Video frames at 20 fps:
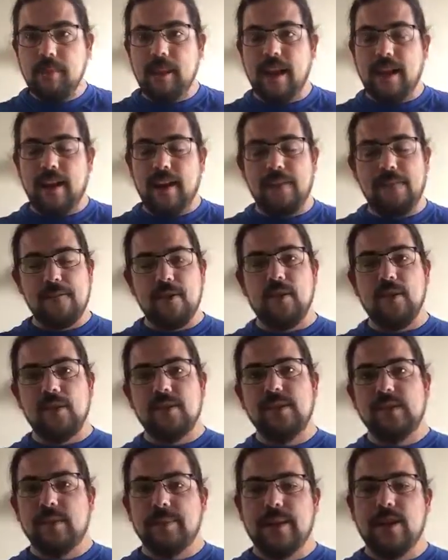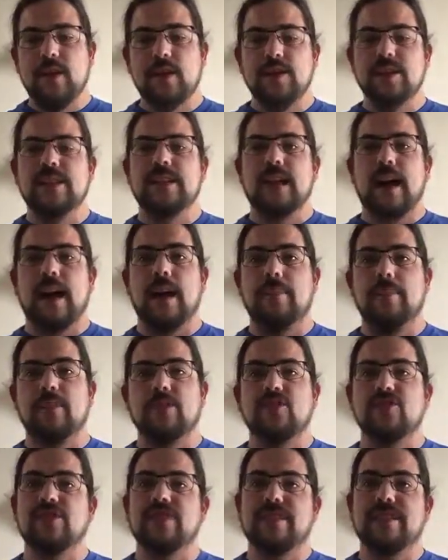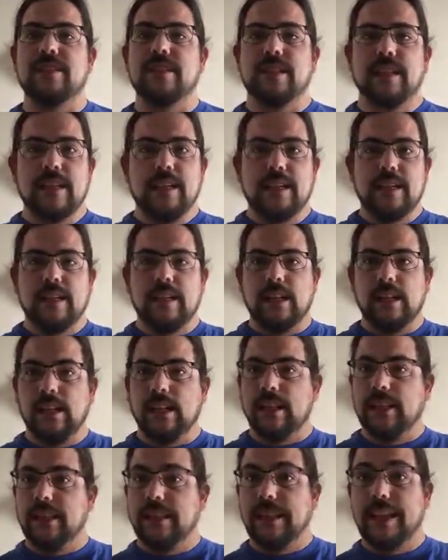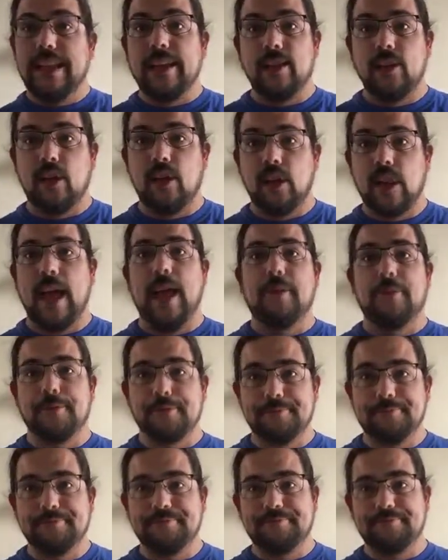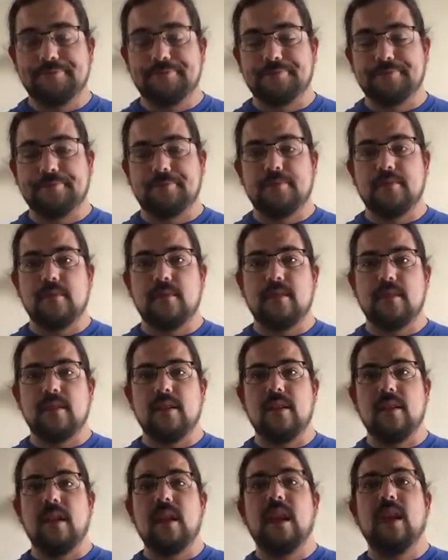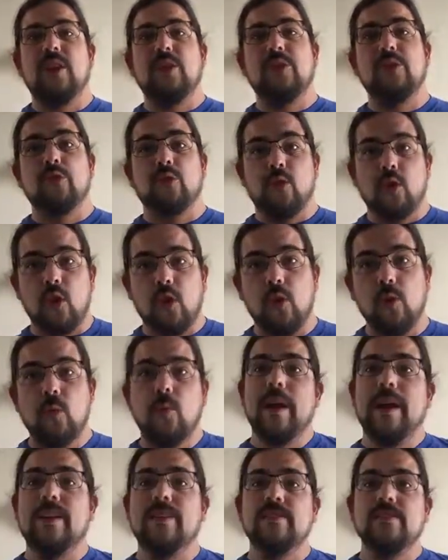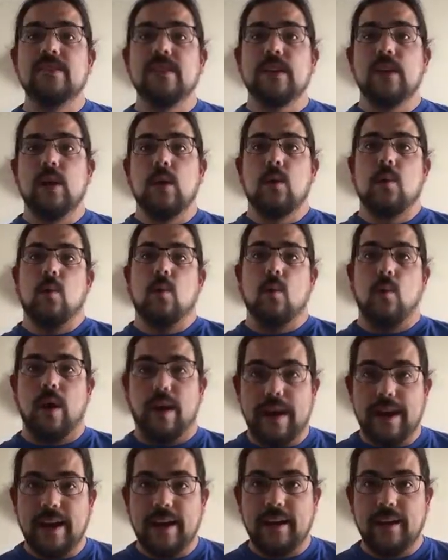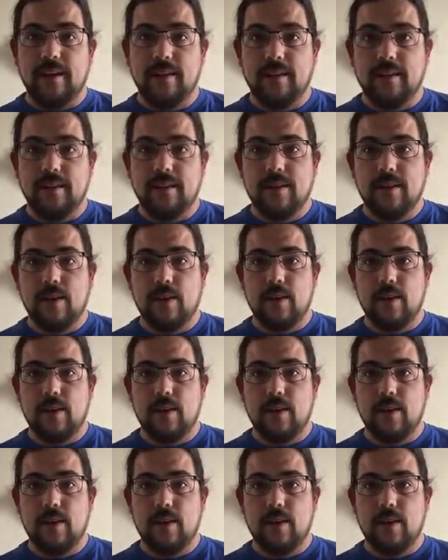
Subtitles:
And I felt this would be a good time to just lay it all out. You're always whining.